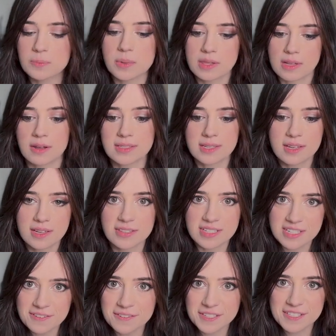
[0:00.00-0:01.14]
But I'll tell you, the
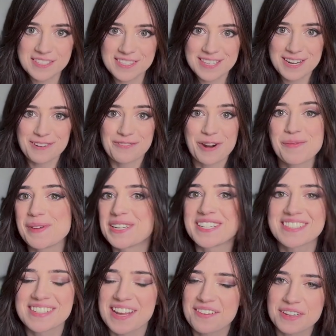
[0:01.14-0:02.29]
difference is that a robot
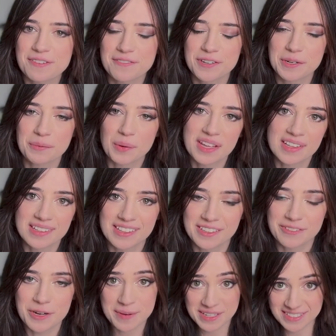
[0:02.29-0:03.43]
doesn't have any free will and a
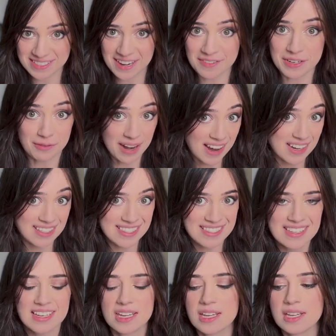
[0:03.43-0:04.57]
robot doesn't have any rights.
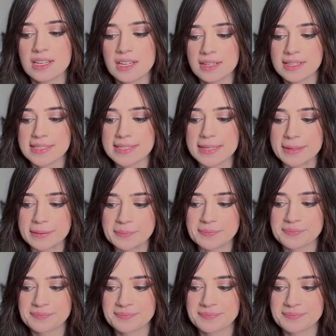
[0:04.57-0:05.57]
So